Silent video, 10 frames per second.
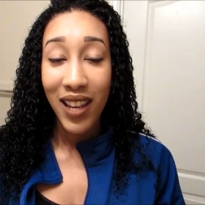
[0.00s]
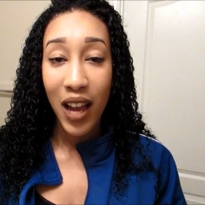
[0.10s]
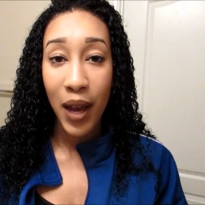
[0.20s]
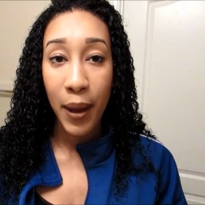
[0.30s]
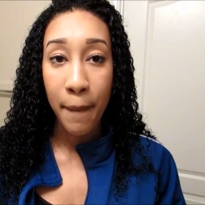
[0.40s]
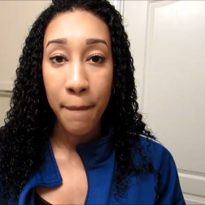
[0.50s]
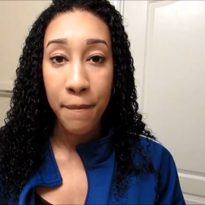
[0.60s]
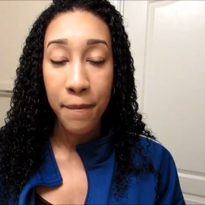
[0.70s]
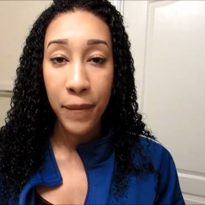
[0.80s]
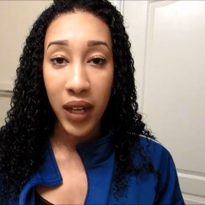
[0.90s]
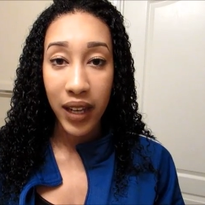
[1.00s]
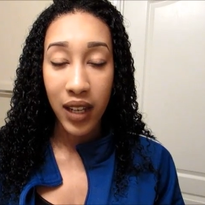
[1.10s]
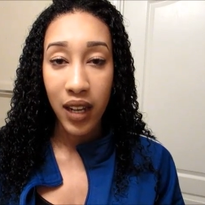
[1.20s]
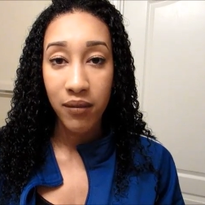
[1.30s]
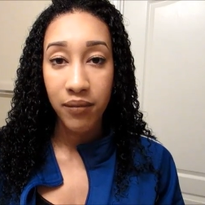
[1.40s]

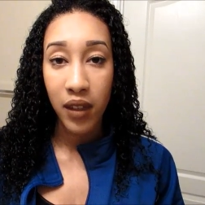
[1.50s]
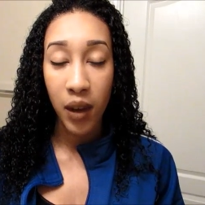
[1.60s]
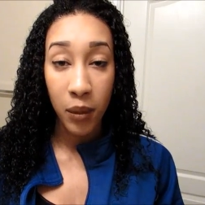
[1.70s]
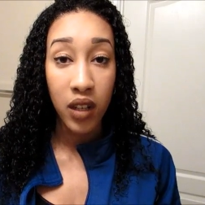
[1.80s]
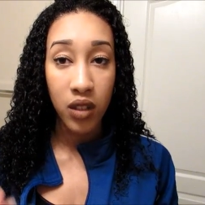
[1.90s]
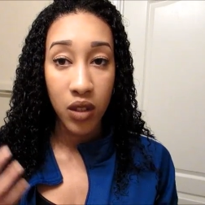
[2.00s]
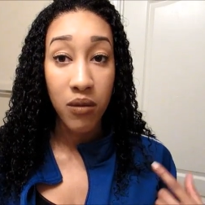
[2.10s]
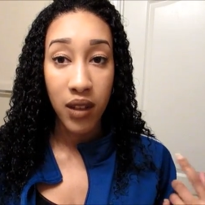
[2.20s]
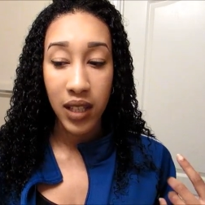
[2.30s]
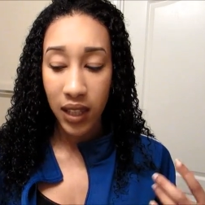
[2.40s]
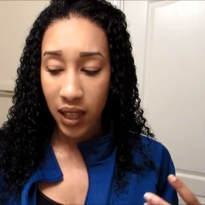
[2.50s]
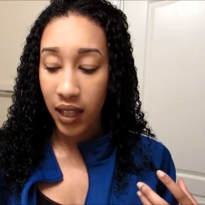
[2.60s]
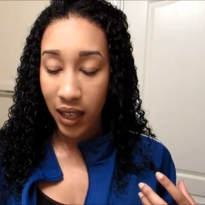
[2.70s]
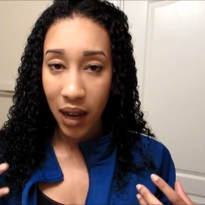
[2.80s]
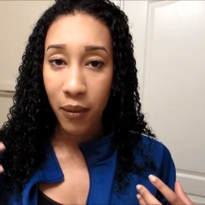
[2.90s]
But if I'm going to do this, I think
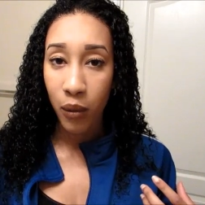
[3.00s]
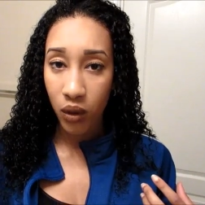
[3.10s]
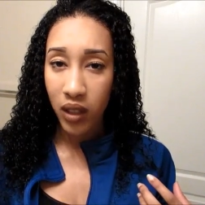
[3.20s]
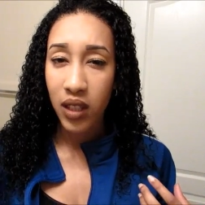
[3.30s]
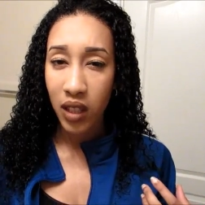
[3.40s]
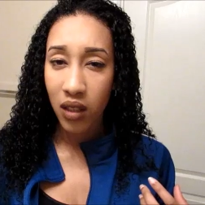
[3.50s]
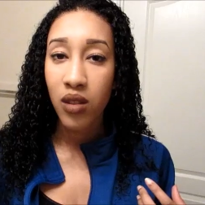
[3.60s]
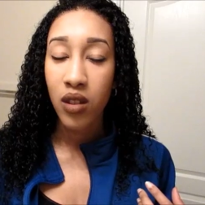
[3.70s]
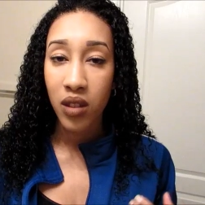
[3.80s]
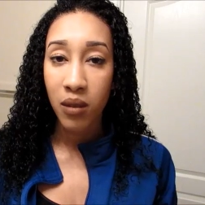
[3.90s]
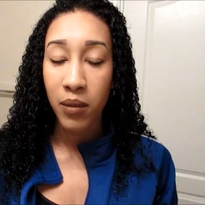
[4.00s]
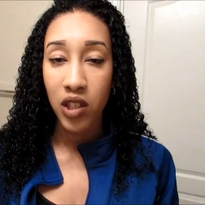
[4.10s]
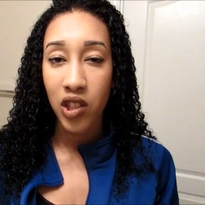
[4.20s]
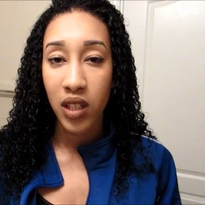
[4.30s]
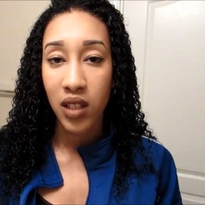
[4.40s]
that I will continue to use the
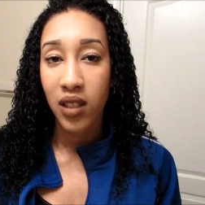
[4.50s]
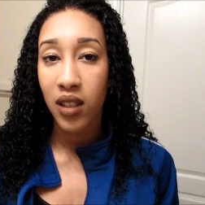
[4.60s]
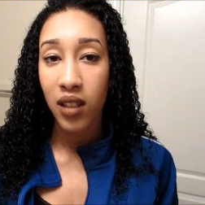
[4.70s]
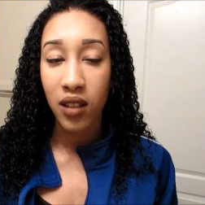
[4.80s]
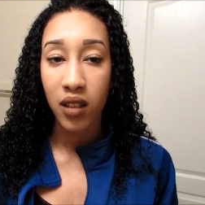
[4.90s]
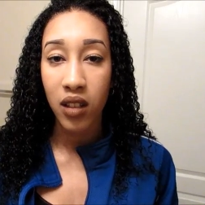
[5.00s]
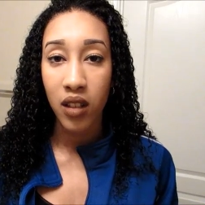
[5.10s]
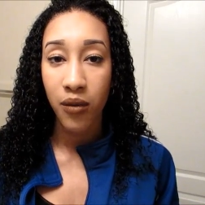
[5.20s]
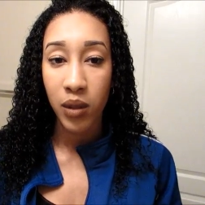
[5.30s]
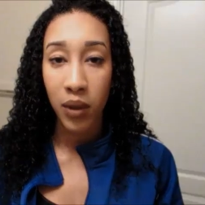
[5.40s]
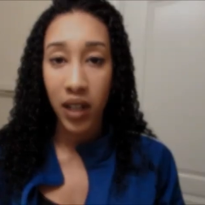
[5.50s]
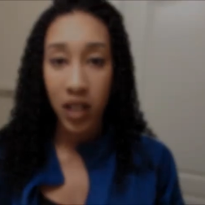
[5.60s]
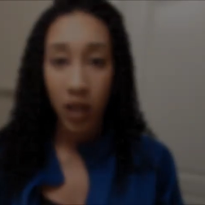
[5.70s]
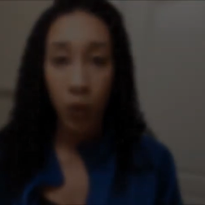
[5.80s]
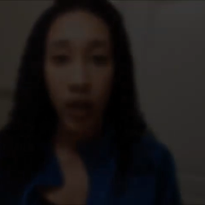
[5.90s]
mixed chicks to see, you know, if it's something that's
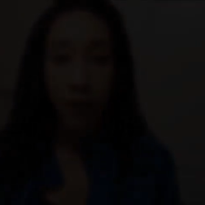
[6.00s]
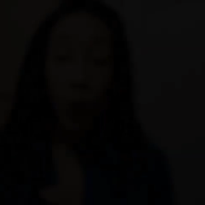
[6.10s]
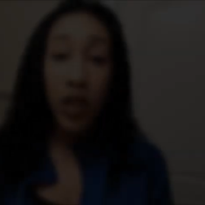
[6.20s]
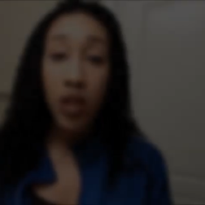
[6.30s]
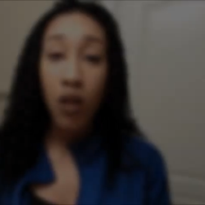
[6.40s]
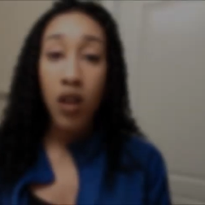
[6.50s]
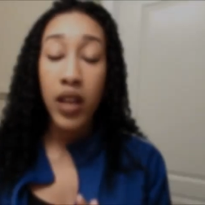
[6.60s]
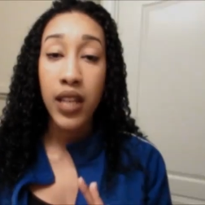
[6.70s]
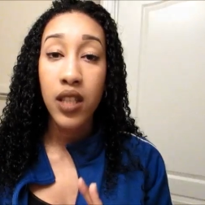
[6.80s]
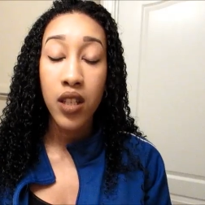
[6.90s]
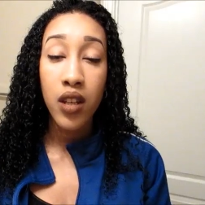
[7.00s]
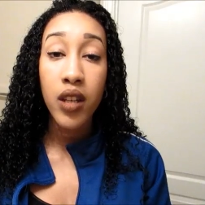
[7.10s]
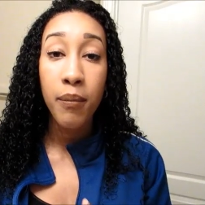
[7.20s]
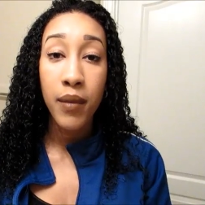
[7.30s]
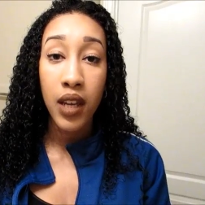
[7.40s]
going to work for me. All in all, it
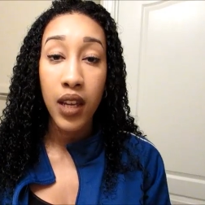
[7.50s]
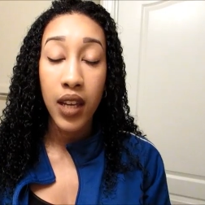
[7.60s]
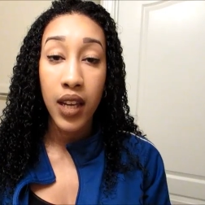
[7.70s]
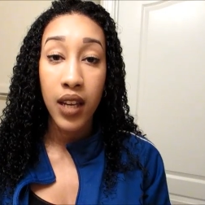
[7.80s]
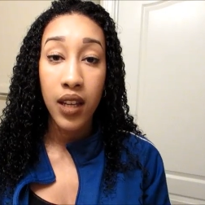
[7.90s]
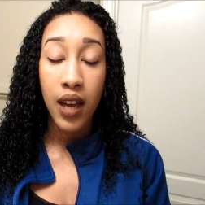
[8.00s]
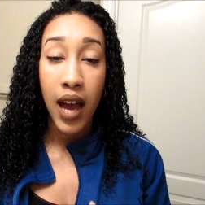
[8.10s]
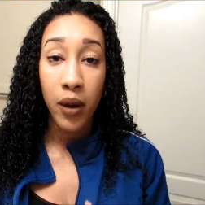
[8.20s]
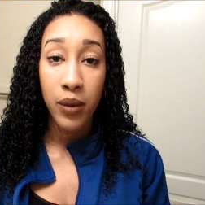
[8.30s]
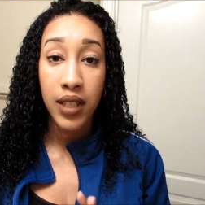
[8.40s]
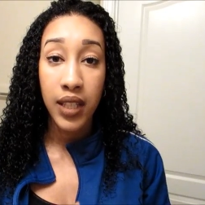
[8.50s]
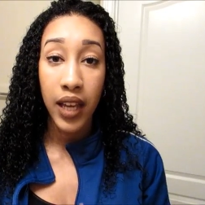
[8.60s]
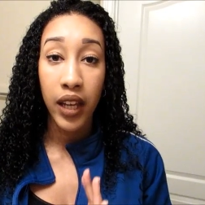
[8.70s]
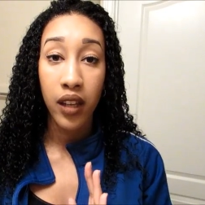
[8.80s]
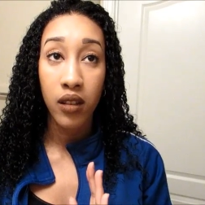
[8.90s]
took me, I would
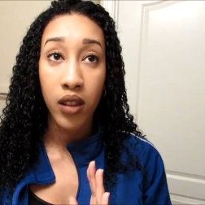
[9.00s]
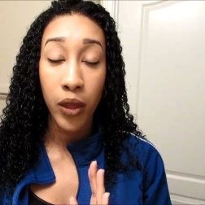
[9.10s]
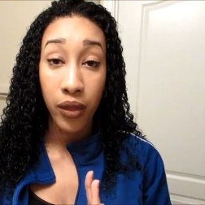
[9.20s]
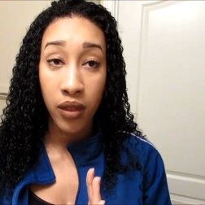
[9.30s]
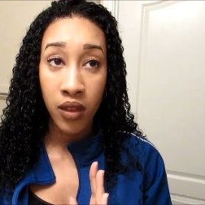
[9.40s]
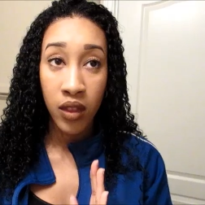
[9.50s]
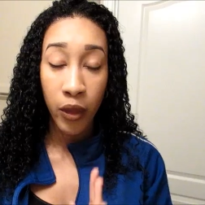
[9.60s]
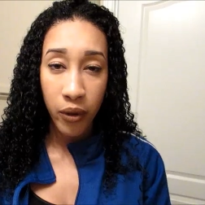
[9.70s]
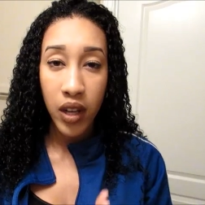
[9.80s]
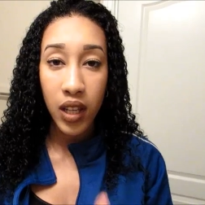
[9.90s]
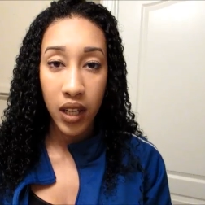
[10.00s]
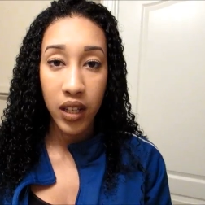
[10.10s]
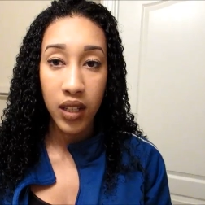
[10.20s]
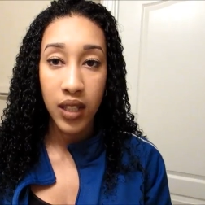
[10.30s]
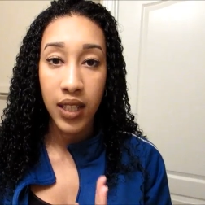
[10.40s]
say, 3
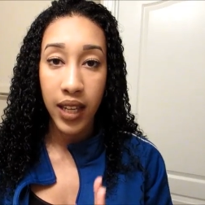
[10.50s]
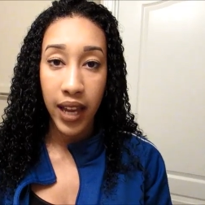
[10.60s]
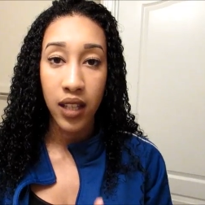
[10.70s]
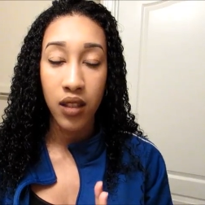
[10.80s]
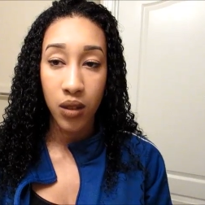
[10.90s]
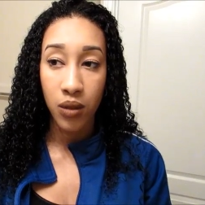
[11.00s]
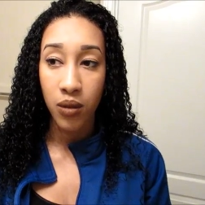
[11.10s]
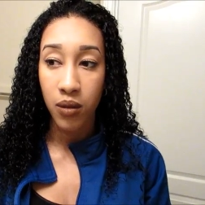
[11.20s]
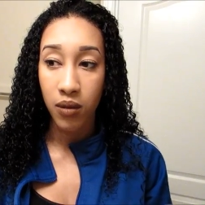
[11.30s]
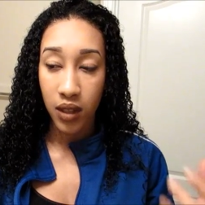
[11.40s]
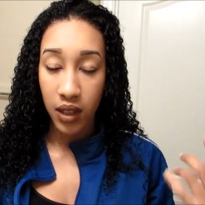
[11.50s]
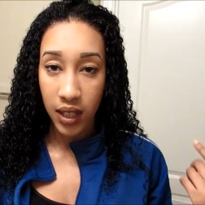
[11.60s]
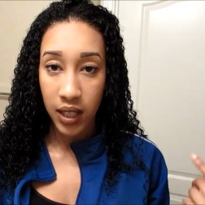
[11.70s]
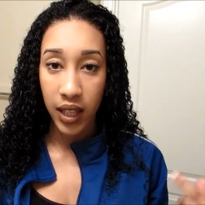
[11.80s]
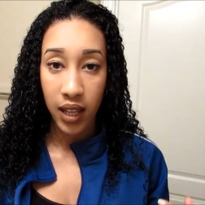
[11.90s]
years to get to
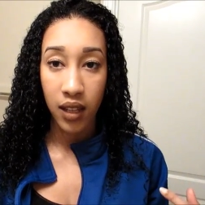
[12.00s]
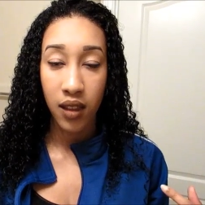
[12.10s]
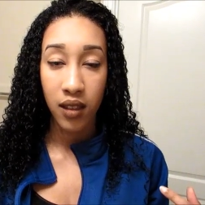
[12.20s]
this length.